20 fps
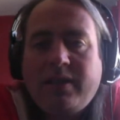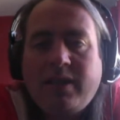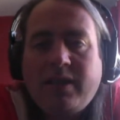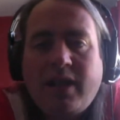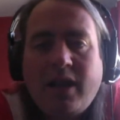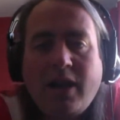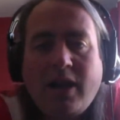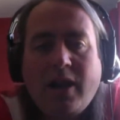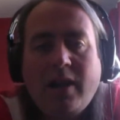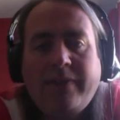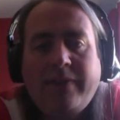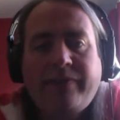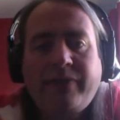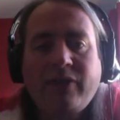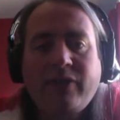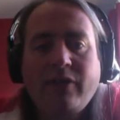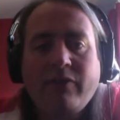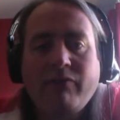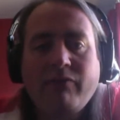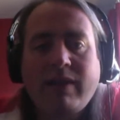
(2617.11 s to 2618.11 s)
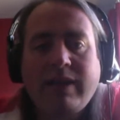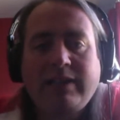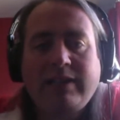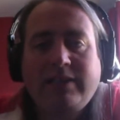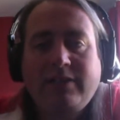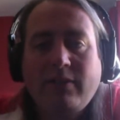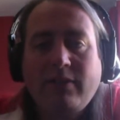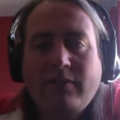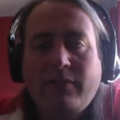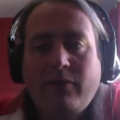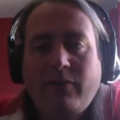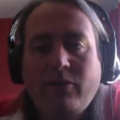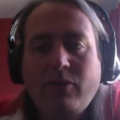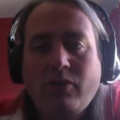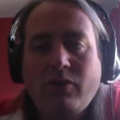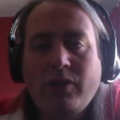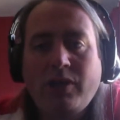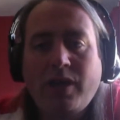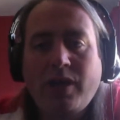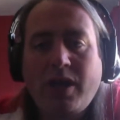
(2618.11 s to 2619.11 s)
I think I've ranted on for
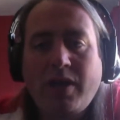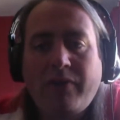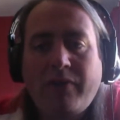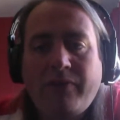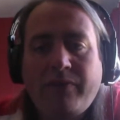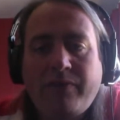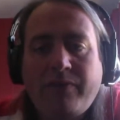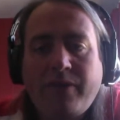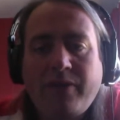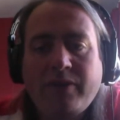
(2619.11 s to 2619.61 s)
long enough.